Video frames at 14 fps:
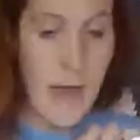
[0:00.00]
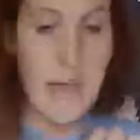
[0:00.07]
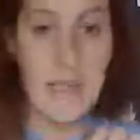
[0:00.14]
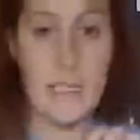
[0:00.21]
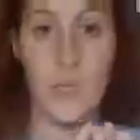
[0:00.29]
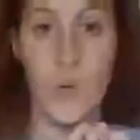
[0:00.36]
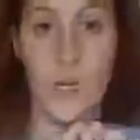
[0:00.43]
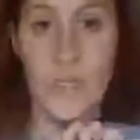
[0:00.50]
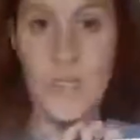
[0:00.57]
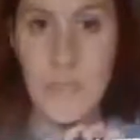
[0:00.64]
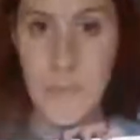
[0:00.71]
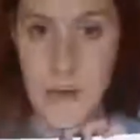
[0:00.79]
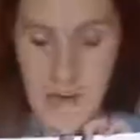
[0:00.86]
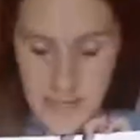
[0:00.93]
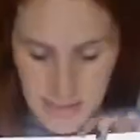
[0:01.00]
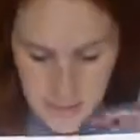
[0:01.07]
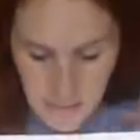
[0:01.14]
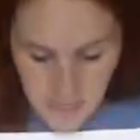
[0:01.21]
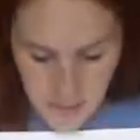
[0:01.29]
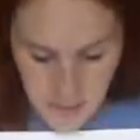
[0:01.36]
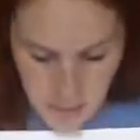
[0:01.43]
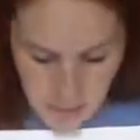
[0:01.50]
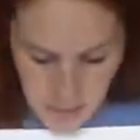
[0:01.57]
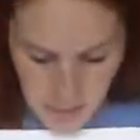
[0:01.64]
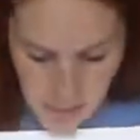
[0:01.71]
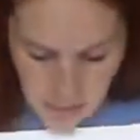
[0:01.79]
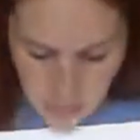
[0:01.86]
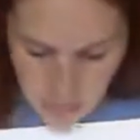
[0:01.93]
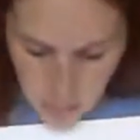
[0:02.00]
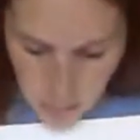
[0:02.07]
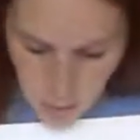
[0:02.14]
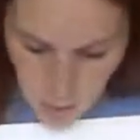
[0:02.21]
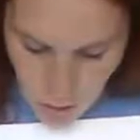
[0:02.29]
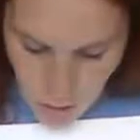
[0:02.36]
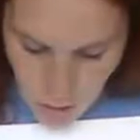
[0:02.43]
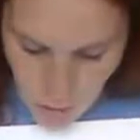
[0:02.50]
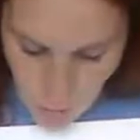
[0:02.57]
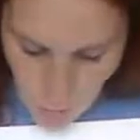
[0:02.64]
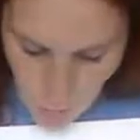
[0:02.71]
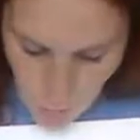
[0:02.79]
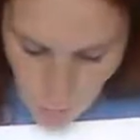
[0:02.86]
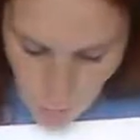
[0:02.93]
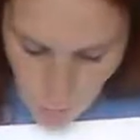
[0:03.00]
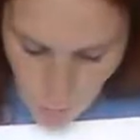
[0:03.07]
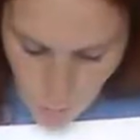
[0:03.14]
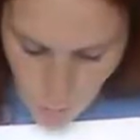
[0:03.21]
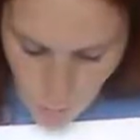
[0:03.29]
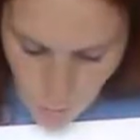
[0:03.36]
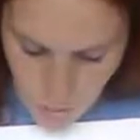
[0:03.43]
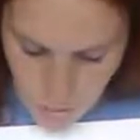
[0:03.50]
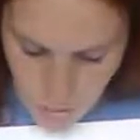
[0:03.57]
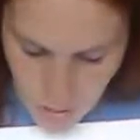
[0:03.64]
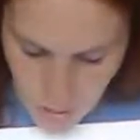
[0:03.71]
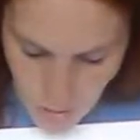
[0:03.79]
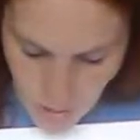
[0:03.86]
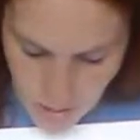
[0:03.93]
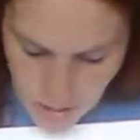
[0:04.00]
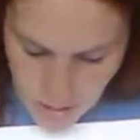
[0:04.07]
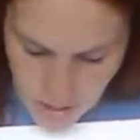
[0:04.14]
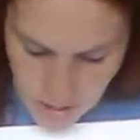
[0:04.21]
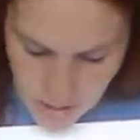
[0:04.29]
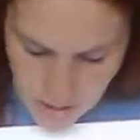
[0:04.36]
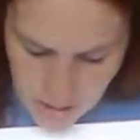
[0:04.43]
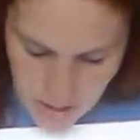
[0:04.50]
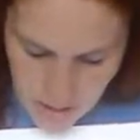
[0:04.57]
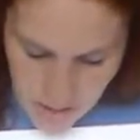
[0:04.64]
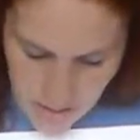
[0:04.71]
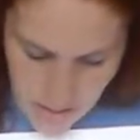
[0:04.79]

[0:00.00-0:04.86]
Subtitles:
And then towards the bottom, I'm going to draw one straight line